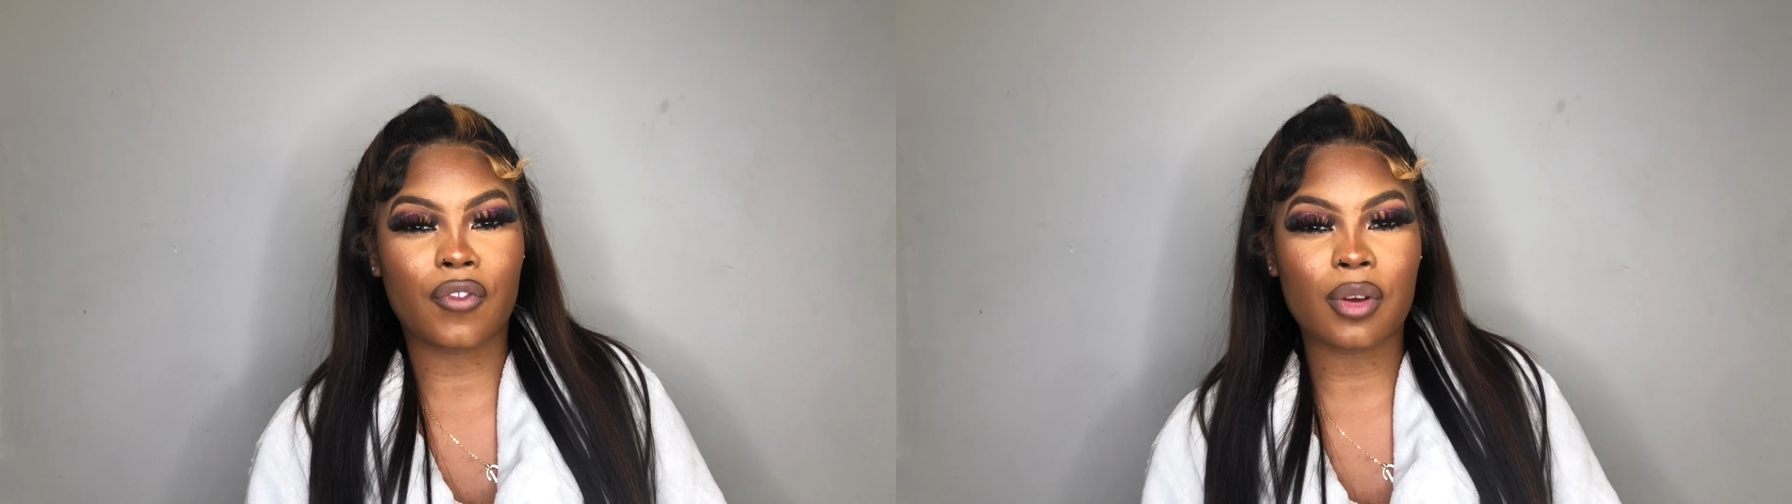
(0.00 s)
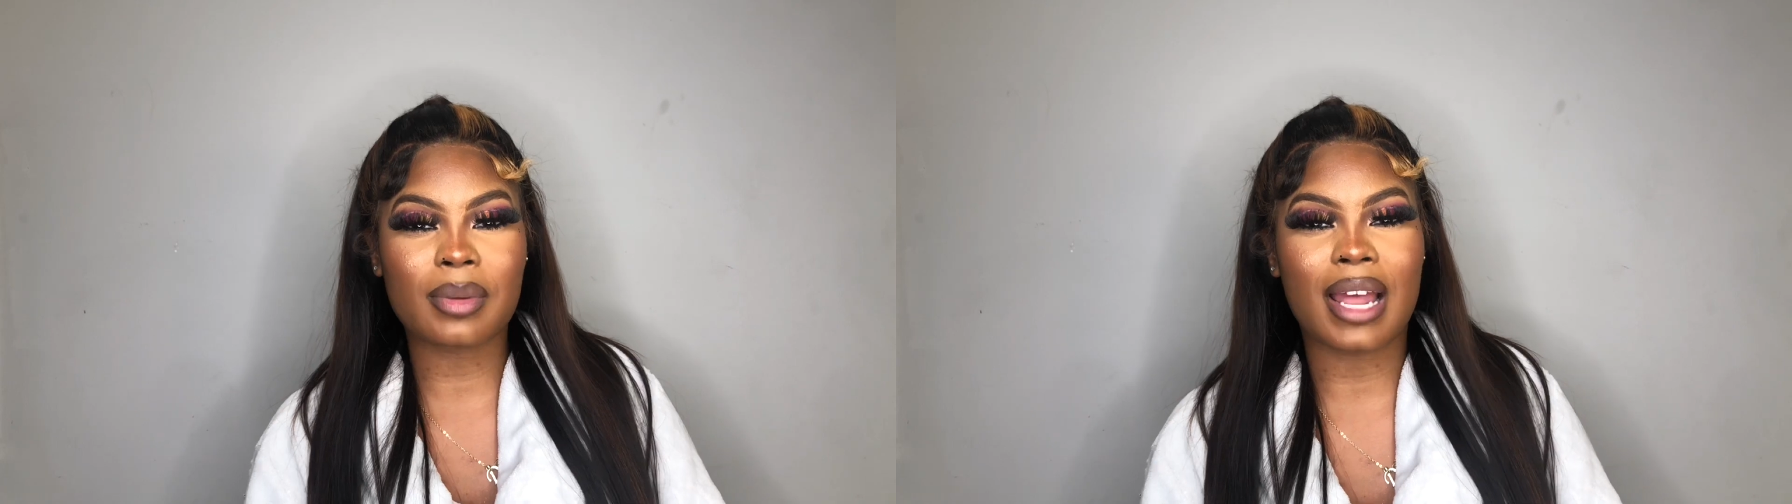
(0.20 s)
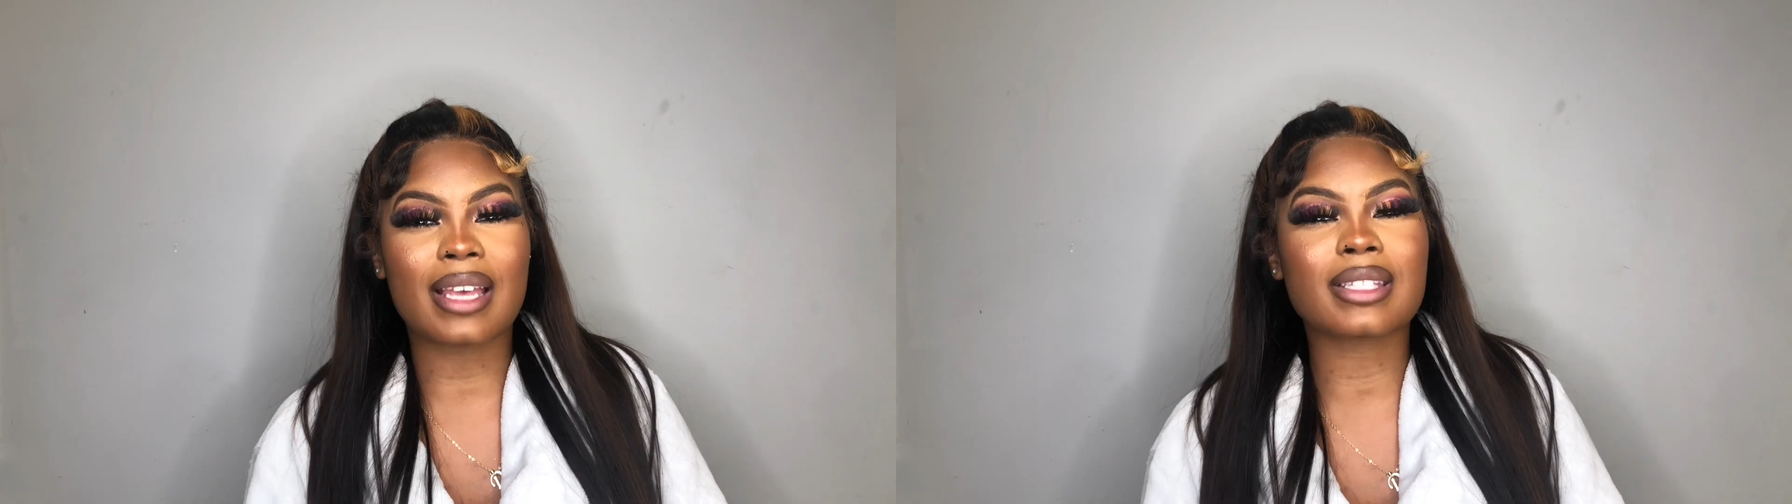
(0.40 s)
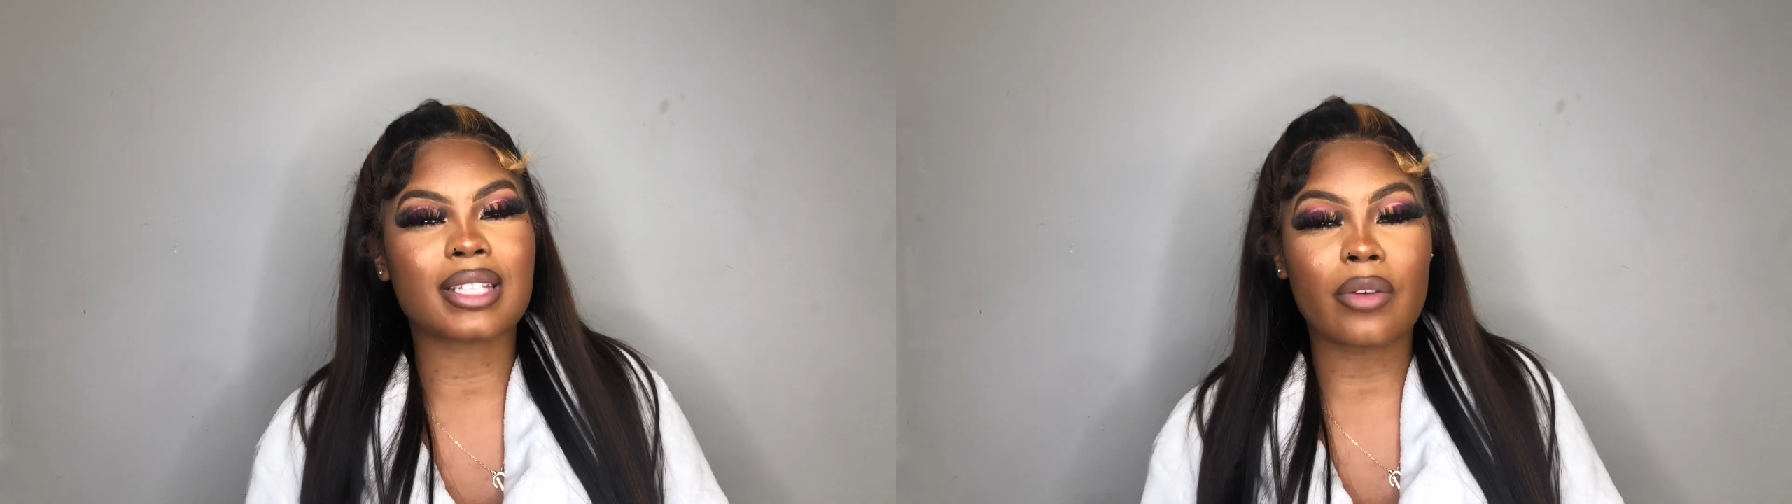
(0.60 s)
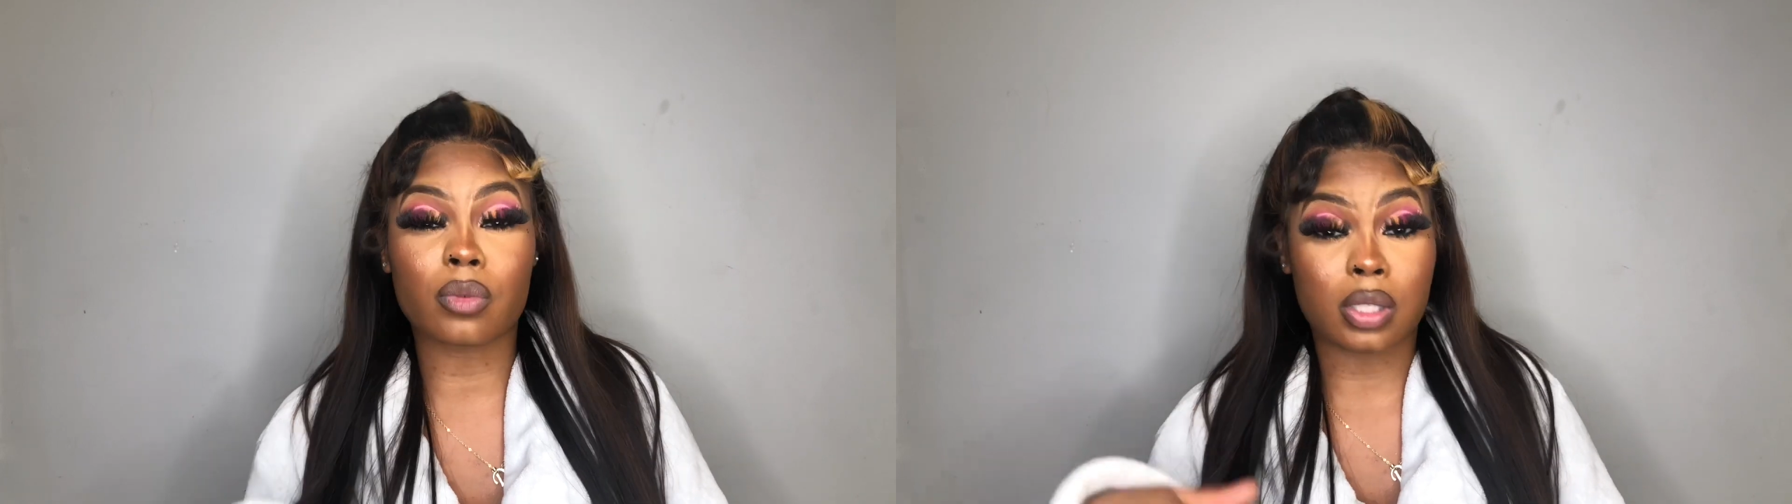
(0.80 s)
feel me? Like, it's
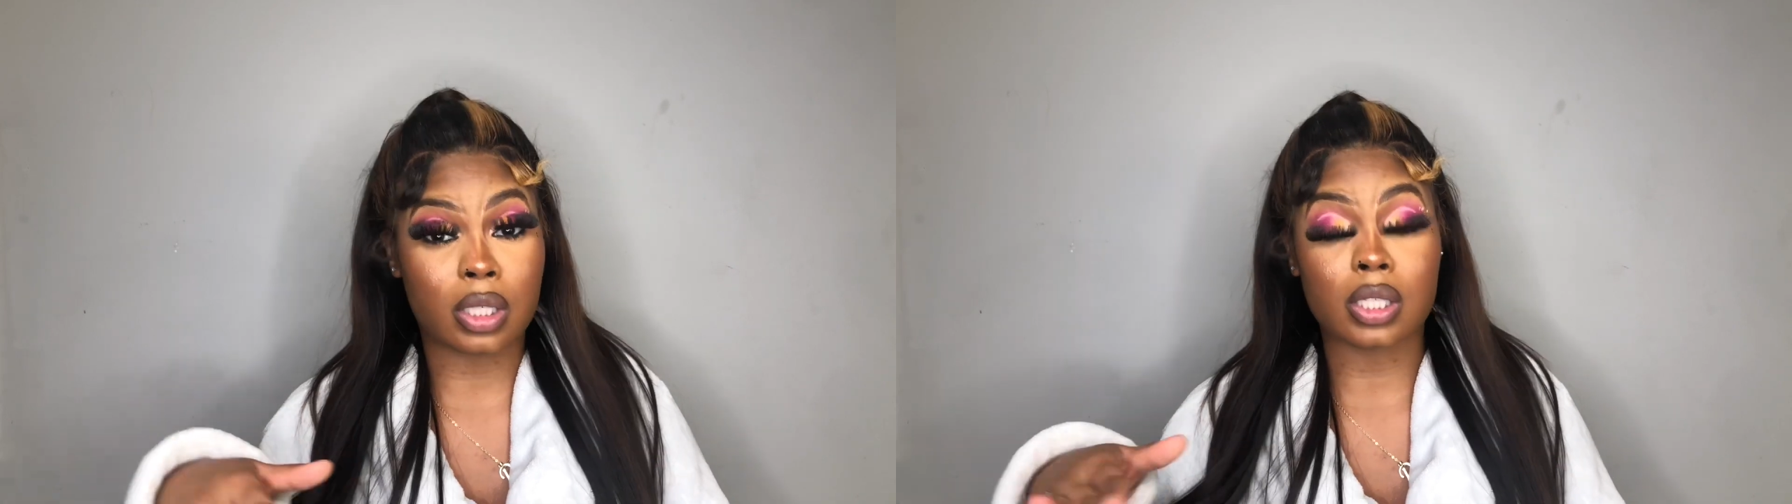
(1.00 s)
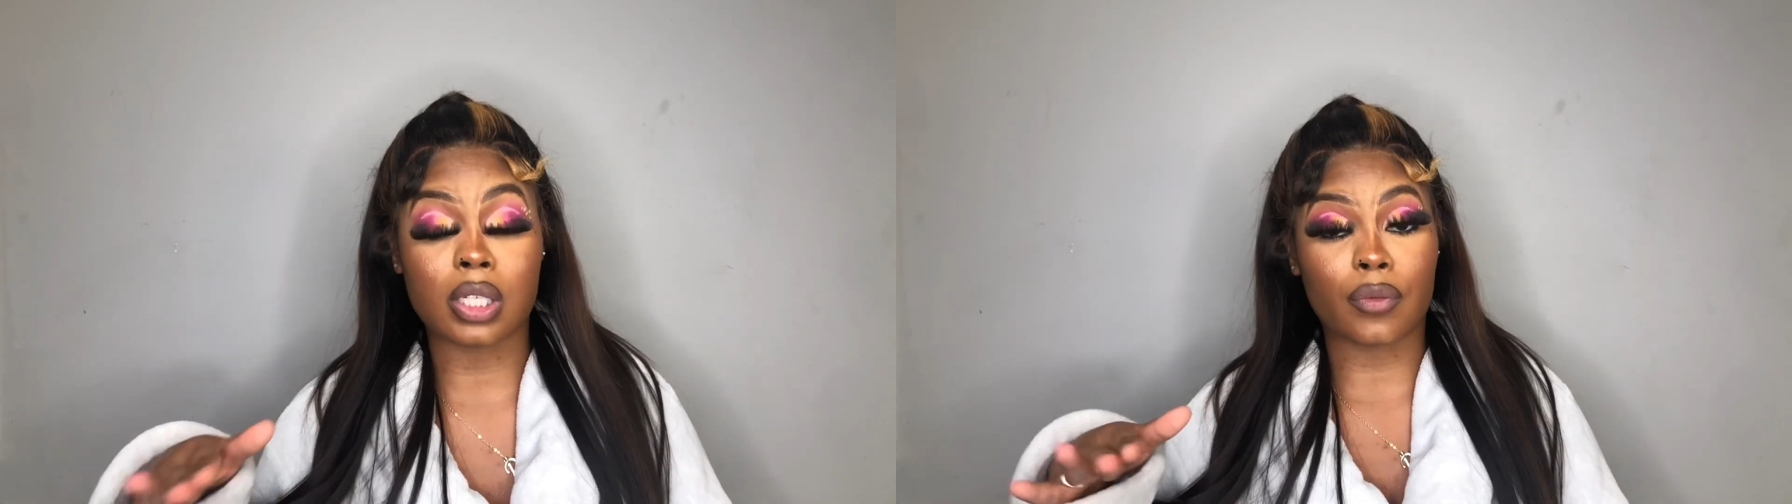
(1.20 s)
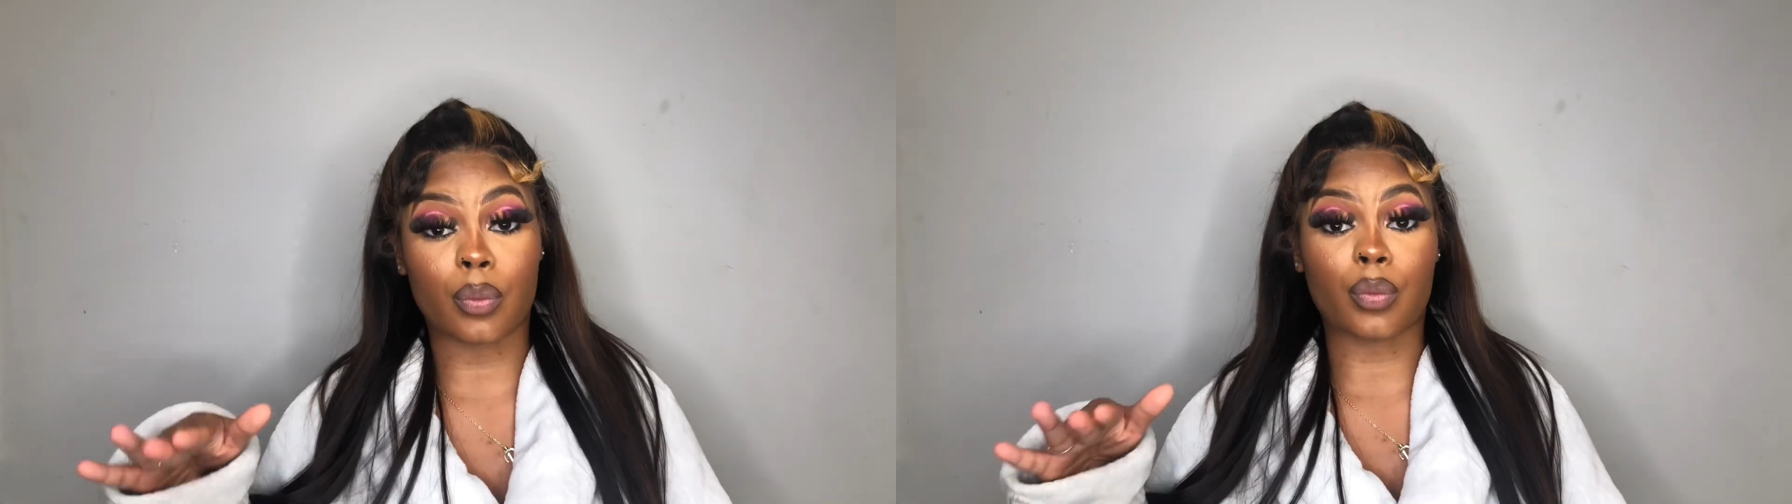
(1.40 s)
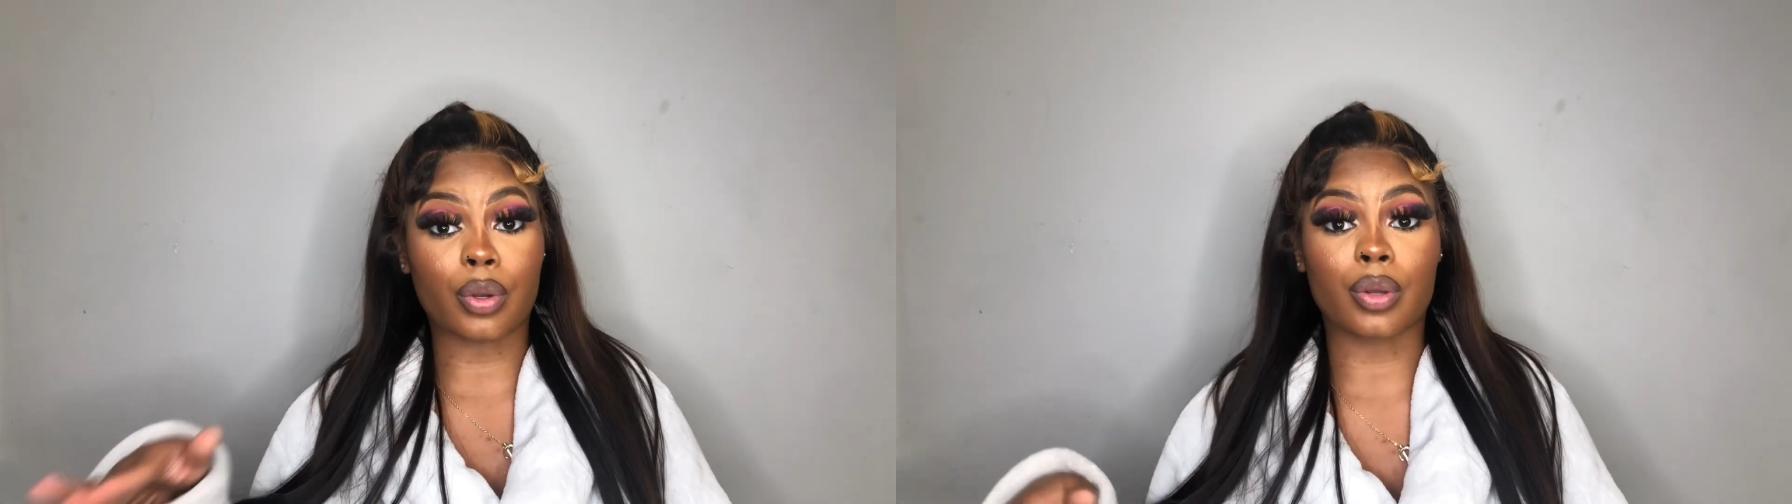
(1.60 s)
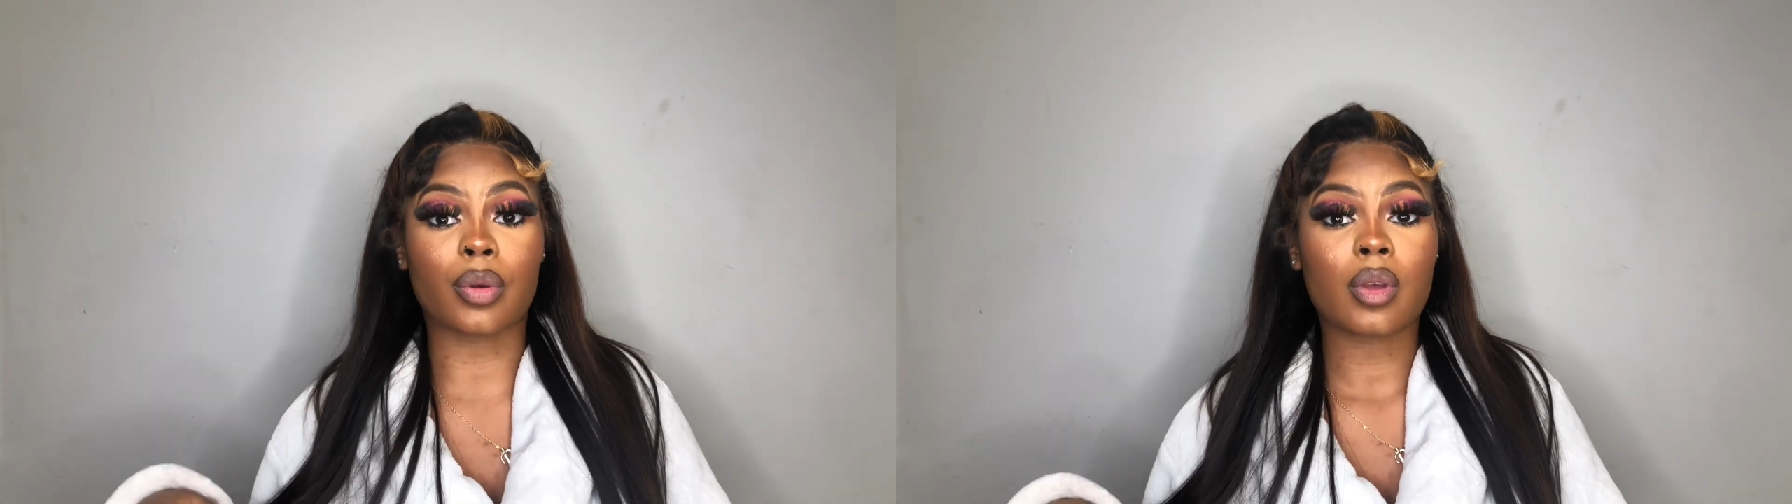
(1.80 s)
levels to this shit for
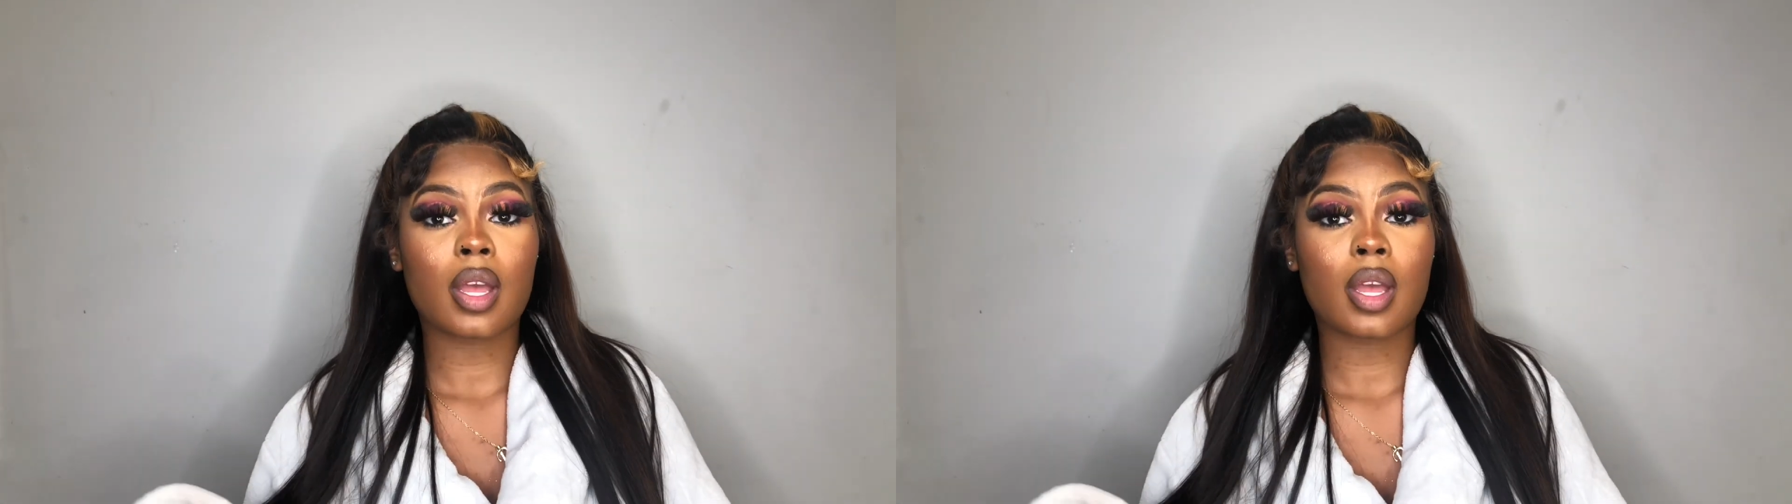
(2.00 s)
real.